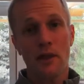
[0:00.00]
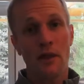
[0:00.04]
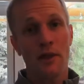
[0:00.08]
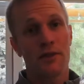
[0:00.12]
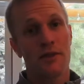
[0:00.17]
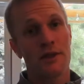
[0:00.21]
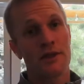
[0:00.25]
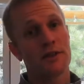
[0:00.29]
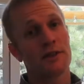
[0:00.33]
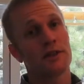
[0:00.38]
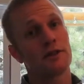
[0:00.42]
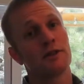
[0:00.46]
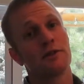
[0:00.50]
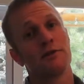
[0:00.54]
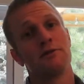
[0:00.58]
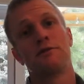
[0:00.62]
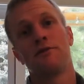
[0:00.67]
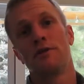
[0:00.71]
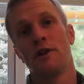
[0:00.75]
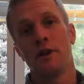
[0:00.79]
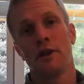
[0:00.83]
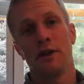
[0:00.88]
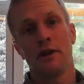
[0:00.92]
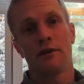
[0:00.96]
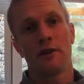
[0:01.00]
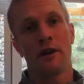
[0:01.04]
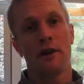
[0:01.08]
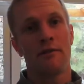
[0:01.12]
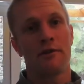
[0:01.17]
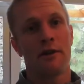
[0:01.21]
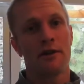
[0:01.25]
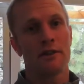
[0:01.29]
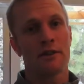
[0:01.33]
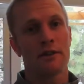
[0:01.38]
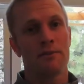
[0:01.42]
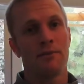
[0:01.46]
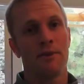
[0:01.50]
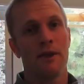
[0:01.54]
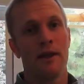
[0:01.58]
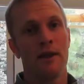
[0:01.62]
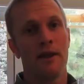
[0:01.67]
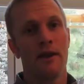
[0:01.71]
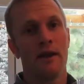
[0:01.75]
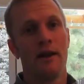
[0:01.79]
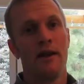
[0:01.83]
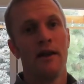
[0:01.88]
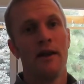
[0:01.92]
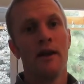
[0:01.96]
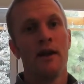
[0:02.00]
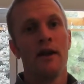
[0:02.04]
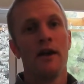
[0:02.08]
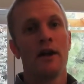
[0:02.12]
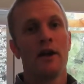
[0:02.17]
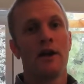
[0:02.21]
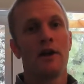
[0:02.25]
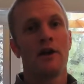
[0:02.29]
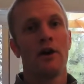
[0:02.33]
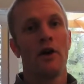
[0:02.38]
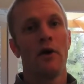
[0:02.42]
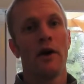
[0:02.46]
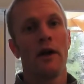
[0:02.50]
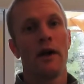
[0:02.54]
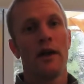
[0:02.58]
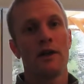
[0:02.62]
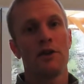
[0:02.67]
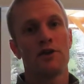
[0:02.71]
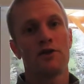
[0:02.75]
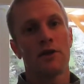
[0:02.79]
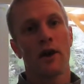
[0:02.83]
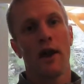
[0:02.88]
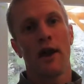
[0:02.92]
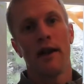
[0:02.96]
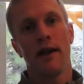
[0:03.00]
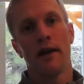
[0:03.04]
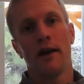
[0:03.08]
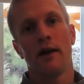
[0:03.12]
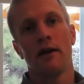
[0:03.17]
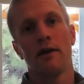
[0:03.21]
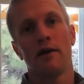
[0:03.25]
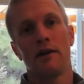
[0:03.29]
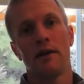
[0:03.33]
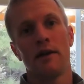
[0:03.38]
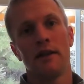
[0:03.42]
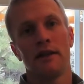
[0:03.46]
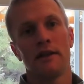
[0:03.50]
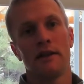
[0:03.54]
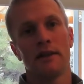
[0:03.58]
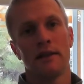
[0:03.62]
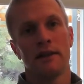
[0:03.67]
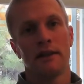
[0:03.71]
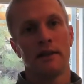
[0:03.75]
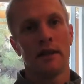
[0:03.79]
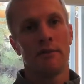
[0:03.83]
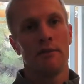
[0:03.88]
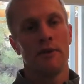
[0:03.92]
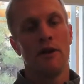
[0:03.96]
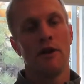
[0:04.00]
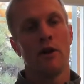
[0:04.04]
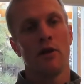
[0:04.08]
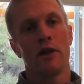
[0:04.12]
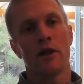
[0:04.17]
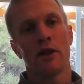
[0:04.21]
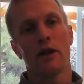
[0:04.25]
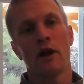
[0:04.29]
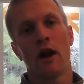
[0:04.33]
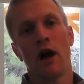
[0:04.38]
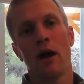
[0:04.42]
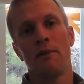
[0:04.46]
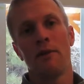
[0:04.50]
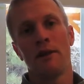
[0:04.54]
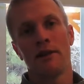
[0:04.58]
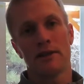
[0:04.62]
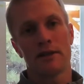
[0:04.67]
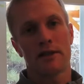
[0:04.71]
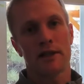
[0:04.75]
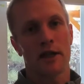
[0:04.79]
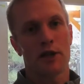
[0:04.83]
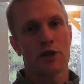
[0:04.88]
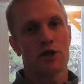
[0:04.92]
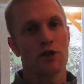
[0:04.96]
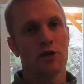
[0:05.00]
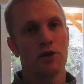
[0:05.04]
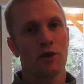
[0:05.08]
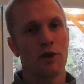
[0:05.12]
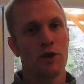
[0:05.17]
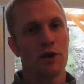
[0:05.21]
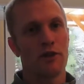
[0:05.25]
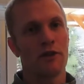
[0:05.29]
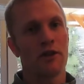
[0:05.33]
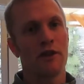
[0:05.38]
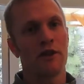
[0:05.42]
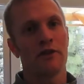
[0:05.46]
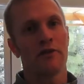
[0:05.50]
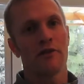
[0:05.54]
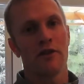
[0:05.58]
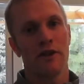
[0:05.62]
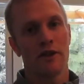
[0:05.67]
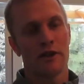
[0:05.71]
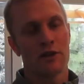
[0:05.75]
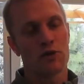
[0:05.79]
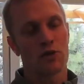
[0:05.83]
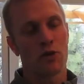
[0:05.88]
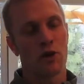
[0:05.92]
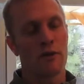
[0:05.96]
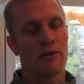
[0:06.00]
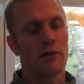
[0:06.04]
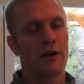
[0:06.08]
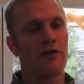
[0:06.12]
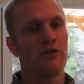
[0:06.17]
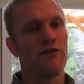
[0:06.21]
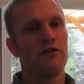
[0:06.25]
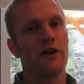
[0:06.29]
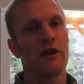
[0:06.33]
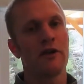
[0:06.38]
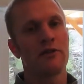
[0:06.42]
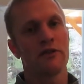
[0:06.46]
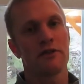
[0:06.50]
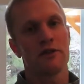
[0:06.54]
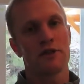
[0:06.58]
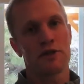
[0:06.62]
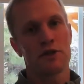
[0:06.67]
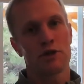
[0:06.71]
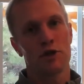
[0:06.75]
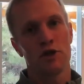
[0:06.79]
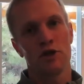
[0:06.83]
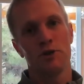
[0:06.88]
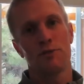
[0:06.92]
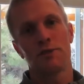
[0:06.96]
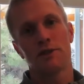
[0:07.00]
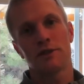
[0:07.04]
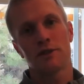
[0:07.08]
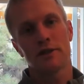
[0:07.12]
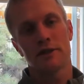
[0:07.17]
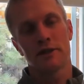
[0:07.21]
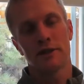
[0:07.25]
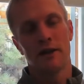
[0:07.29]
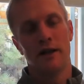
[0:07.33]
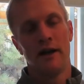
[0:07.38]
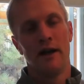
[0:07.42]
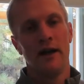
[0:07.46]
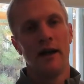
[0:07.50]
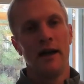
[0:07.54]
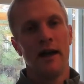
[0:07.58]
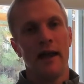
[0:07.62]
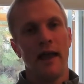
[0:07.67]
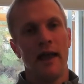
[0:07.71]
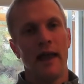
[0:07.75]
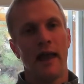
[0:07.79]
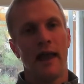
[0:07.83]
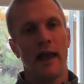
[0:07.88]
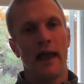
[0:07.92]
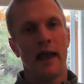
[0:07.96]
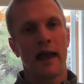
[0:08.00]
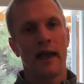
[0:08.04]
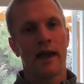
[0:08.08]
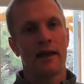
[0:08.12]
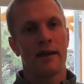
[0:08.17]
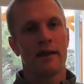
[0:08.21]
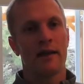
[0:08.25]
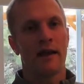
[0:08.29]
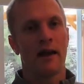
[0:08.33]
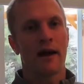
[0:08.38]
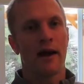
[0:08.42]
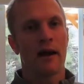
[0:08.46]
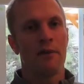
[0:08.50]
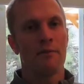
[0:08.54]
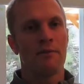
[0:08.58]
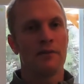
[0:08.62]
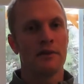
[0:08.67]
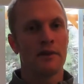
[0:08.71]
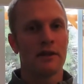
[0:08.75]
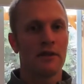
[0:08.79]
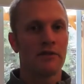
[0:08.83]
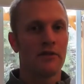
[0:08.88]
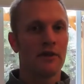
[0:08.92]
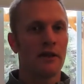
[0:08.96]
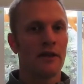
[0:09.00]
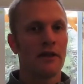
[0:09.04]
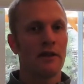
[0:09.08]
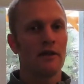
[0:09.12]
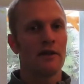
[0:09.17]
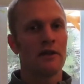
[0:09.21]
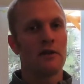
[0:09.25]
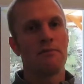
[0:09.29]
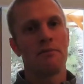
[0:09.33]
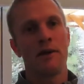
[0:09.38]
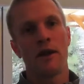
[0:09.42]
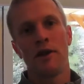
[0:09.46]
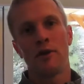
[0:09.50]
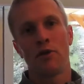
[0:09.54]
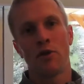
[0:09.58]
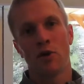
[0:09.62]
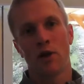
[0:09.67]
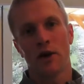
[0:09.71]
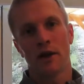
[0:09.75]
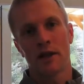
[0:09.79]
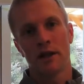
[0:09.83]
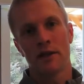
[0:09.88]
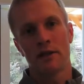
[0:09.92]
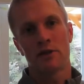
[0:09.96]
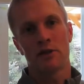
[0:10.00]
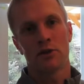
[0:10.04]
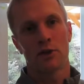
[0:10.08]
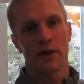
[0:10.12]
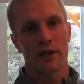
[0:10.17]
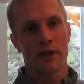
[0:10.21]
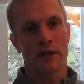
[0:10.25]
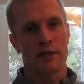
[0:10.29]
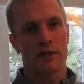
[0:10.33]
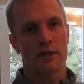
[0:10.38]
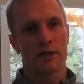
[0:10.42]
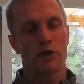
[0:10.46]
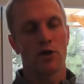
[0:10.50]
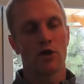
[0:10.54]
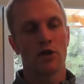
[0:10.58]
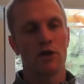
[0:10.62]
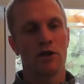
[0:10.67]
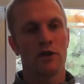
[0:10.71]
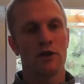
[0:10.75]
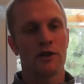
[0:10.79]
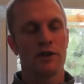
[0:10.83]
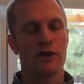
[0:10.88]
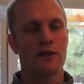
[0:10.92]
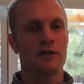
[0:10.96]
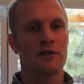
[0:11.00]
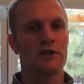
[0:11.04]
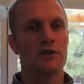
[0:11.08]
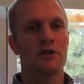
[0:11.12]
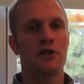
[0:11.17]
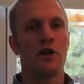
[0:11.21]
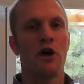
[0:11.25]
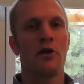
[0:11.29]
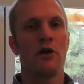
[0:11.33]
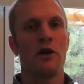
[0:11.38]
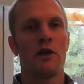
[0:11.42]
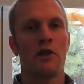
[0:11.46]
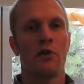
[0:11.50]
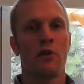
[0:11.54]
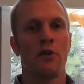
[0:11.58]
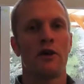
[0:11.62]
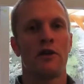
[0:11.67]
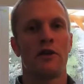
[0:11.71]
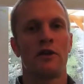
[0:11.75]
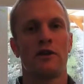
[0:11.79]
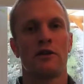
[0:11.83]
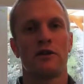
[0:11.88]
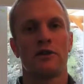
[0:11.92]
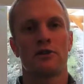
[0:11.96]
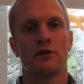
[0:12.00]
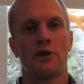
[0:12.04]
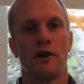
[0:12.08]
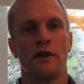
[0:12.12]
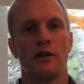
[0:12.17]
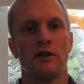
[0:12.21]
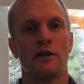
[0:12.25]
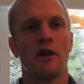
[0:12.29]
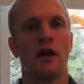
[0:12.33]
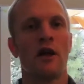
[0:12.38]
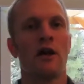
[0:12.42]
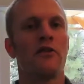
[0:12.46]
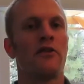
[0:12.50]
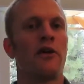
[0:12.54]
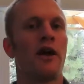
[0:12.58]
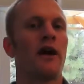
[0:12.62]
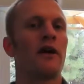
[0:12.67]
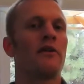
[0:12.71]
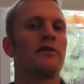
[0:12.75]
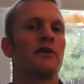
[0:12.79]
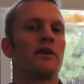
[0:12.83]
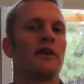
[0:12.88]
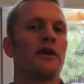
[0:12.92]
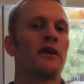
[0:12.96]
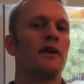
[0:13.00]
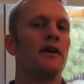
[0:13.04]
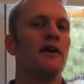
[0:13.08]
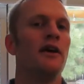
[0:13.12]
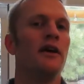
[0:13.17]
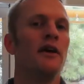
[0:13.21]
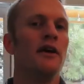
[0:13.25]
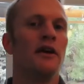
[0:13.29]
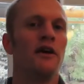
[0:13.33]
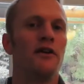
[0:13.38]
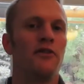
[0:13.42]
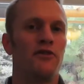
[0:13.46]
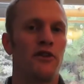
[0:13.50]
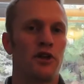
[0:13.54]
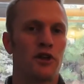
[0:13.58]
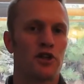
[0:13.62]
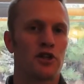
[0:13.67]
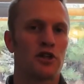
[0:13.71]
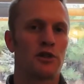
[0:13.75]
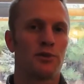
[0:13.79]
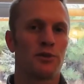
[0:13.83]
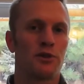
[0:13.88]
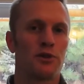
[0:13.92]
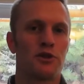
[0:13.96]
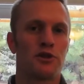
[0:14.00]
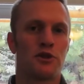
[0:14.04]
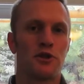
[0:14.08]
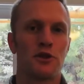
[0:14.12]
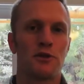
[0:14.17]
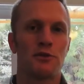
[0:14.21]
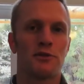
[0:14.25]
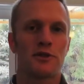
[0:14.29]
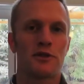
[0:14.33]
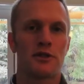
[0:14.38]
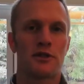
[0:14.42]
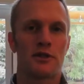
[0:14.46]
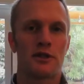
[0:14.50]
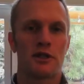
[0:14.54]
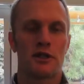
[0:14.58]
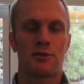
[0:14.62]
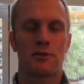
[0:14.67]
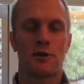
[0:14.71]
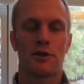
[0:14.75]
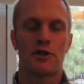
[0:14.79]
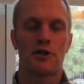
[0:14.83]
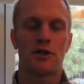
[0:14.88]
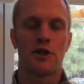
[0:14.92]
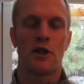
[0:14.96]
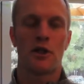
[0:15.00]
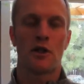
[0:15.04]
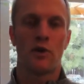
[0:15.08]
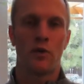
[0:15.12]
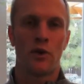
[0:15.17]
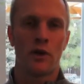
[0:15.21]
this is a really great recipe. Go ahead, try it out. Let me know in the comment section what you think of it. It's one of my favorite soups and I'm living here in Bend, Oregon, so it gets cold and snowy in the winter, so I love having vegetable soups, especially in the,